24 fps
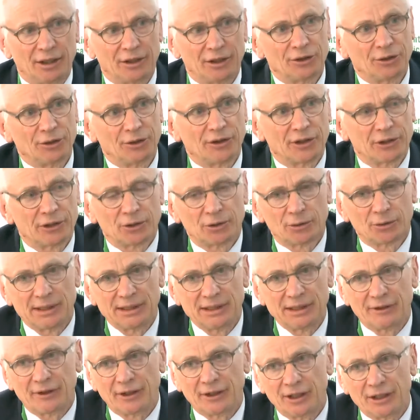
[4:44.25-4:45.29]
to
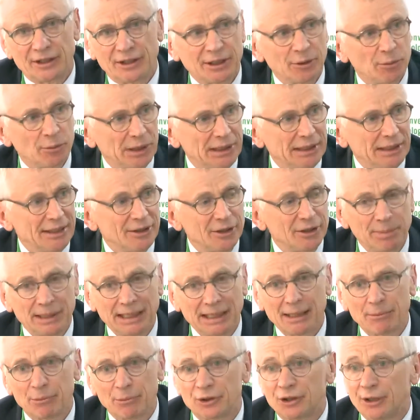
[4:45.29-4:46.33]
2030, we need to be
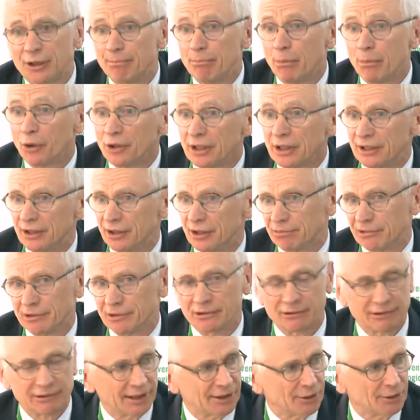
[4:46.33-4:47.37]
able to monitor
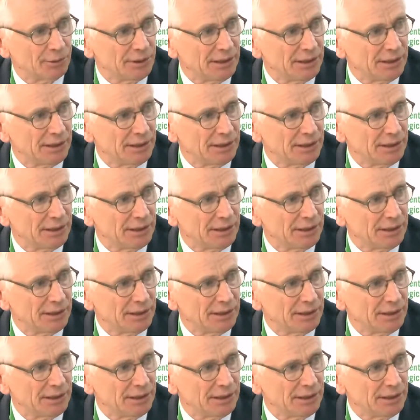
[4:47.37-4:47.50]
progress.